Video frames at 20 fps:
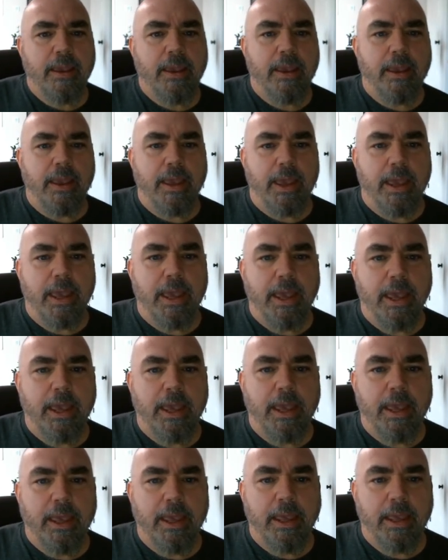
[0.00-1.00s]

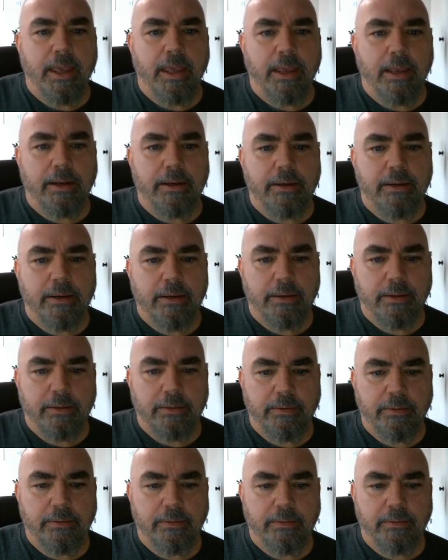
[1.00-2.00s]
And
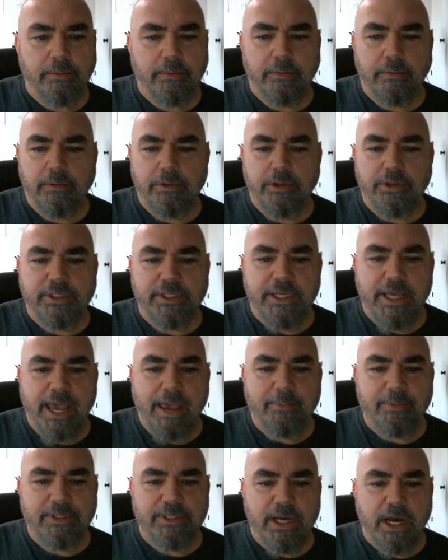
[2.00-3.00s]
you see
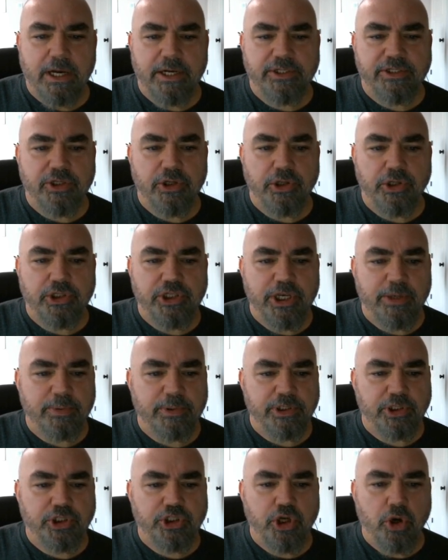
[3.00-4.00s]
Amazon is still the
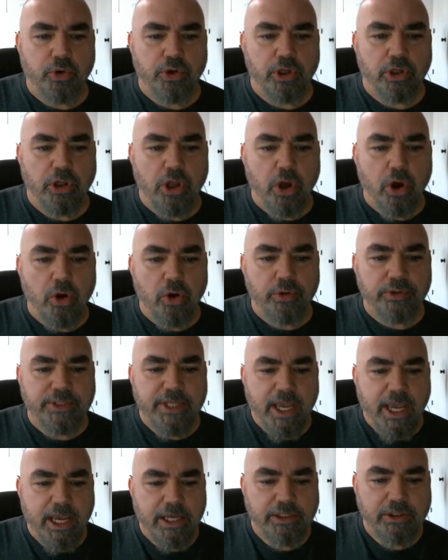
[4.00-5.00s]
cheapest. It's showing you
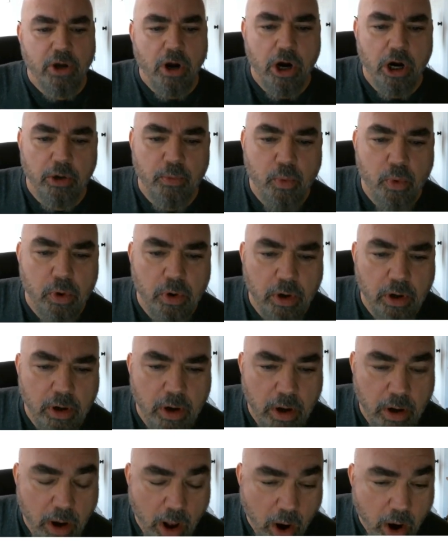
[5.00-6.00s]
Lowe's, Ace
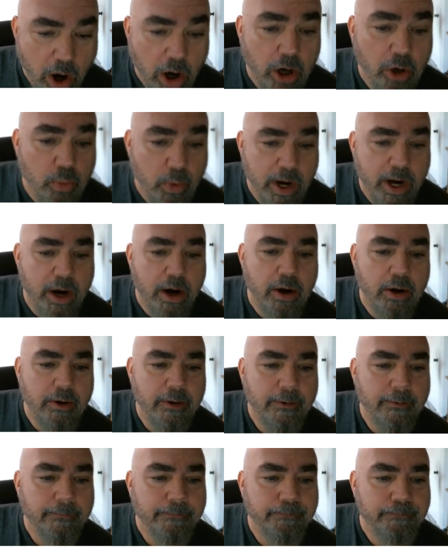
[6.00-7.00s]
Hardware,
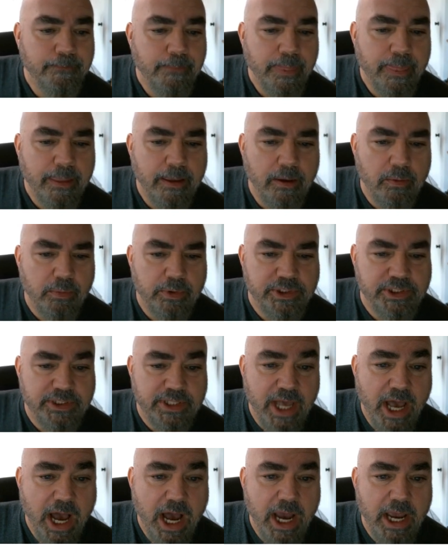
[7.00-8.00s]
which is
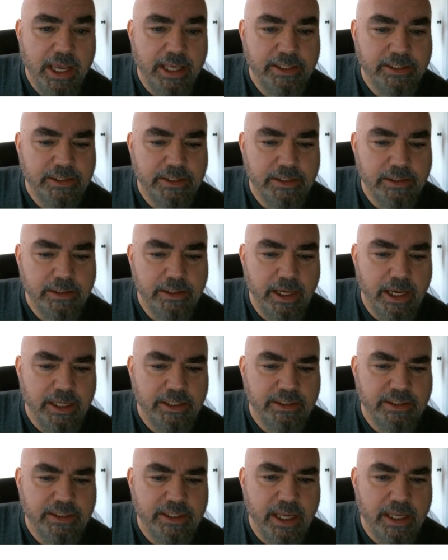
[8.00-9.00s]
the highest.
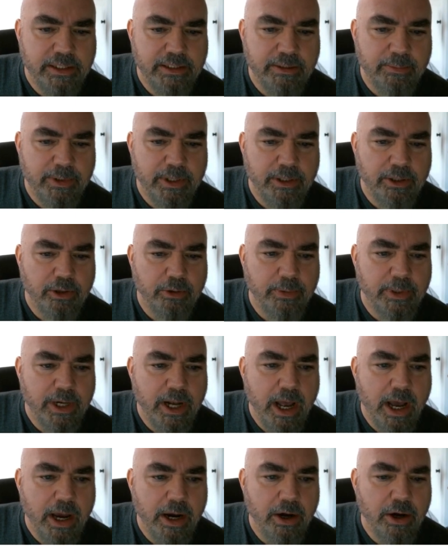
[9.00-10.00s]
Ace tends to be a little bit
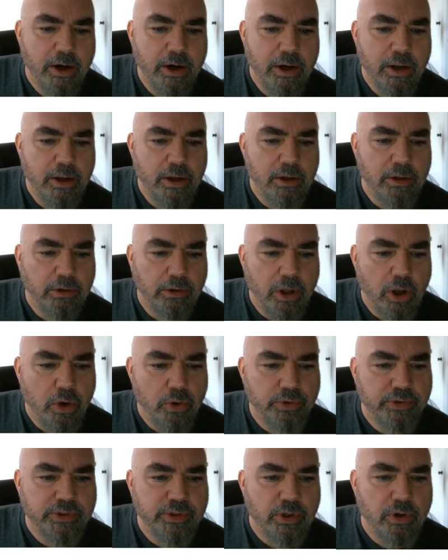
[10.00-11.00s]
higher.
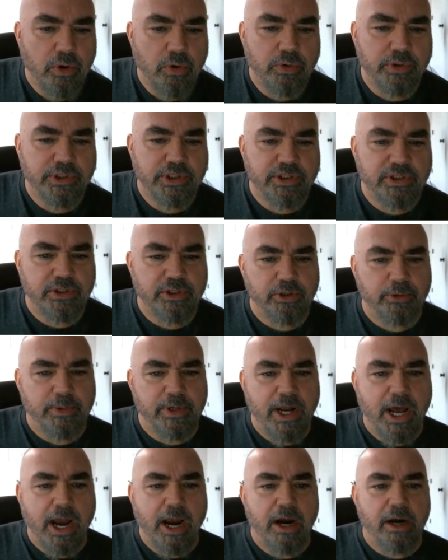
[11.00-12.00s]
Lowe's always is a little
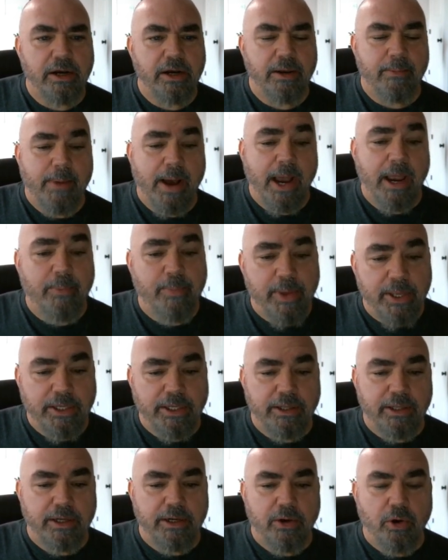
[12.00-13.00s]
bit higher, in my
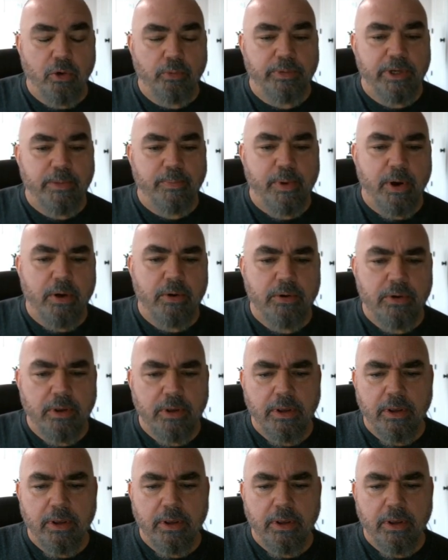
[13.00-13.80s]
opinion, than Home Depot.